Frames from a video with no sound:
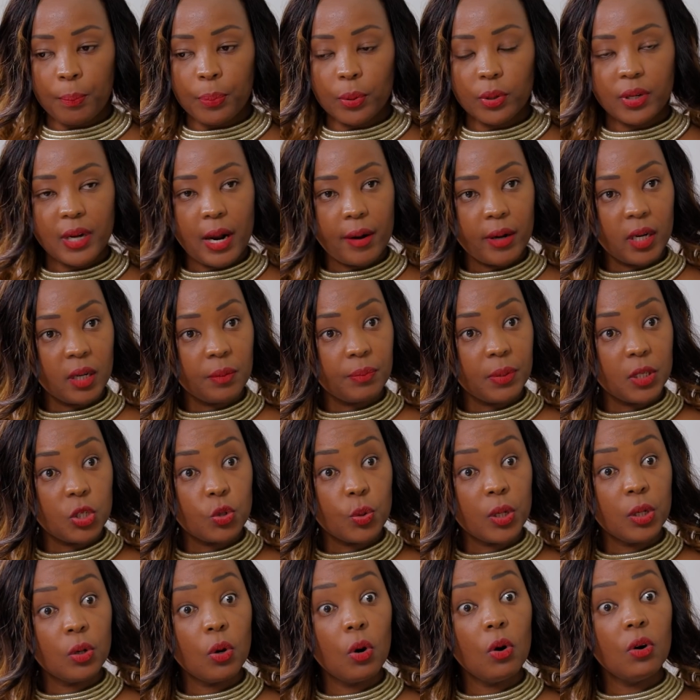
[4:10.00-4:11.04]
bordering
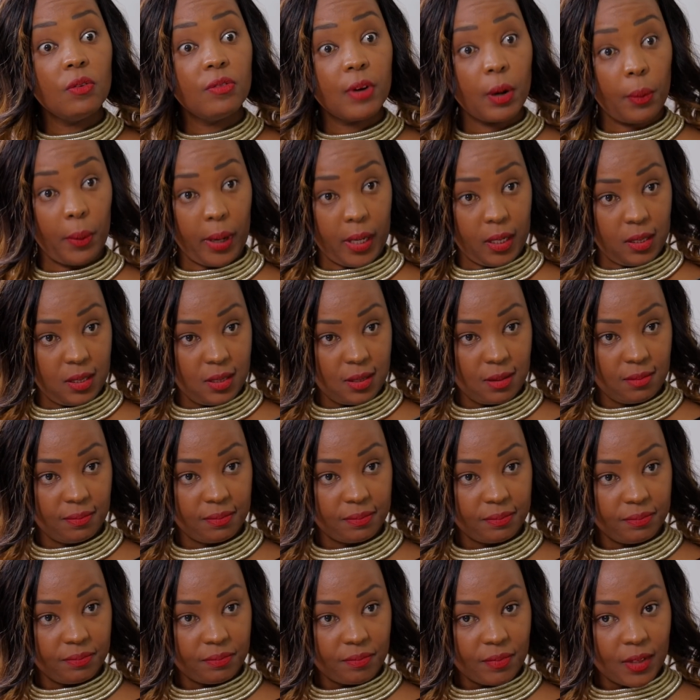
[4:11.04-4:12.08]
between overweight.
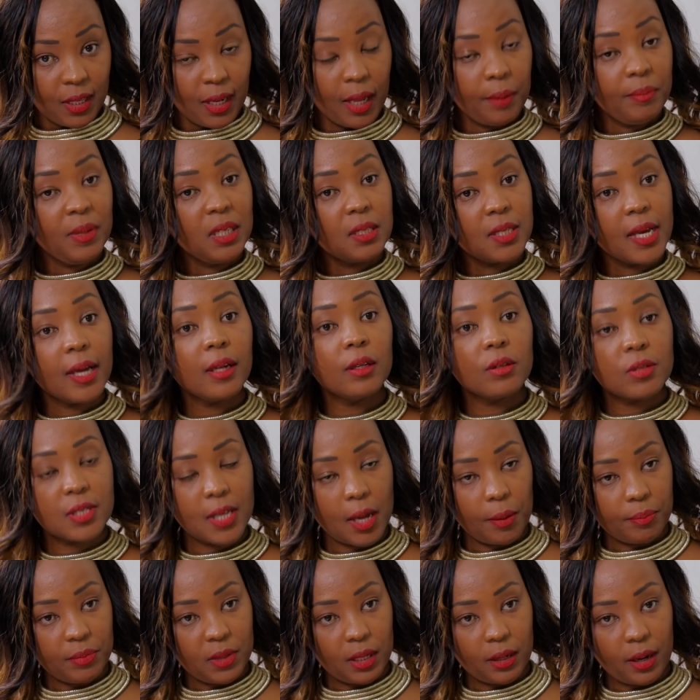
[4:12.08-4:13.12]
Let me tell you
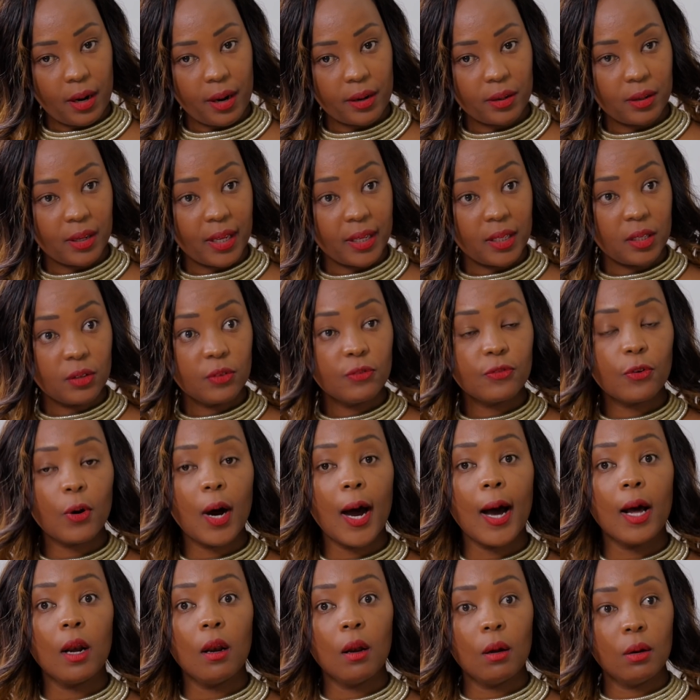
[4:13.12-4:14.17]
something, Caroline. For
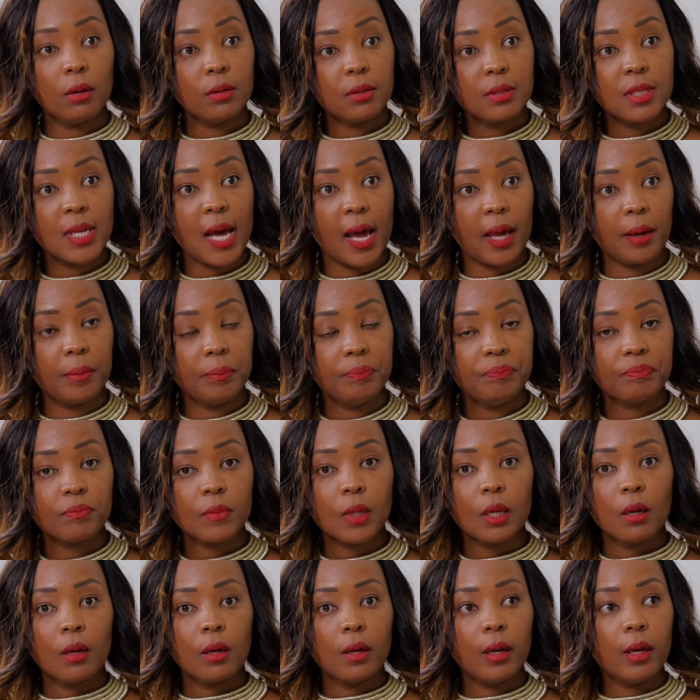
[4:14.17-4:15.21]
a long time
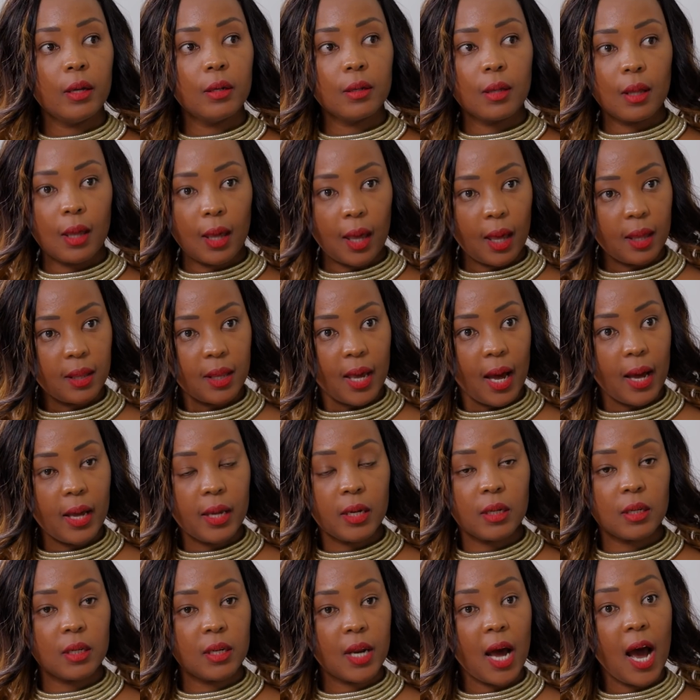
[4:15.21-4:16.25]
in Kenya
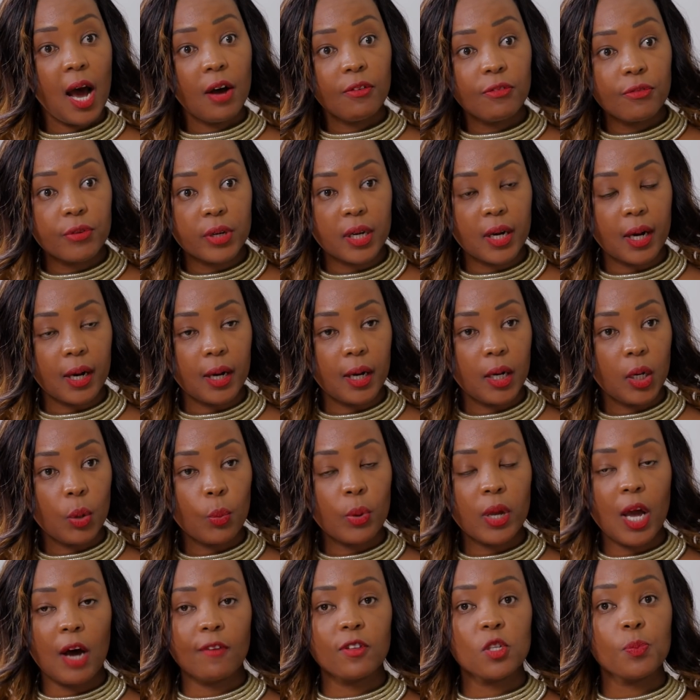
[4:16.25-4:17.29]
and in Africa,
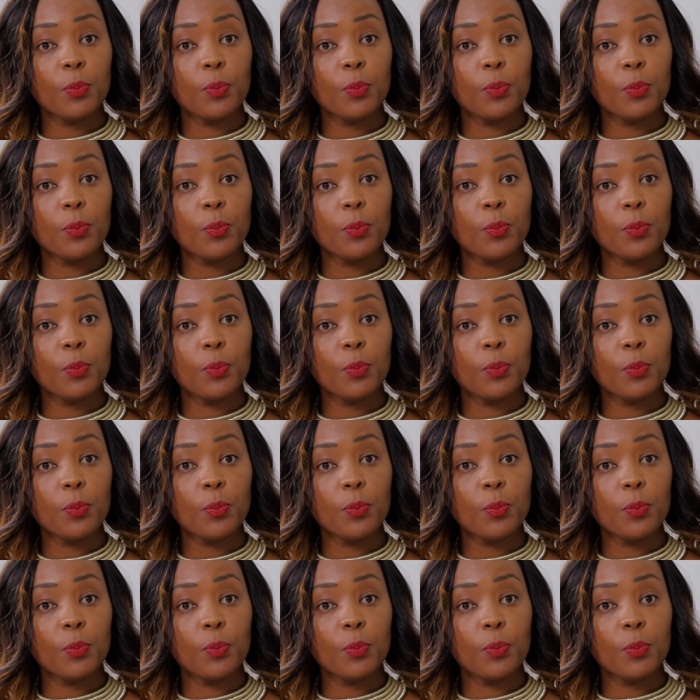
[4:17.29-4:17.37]
we have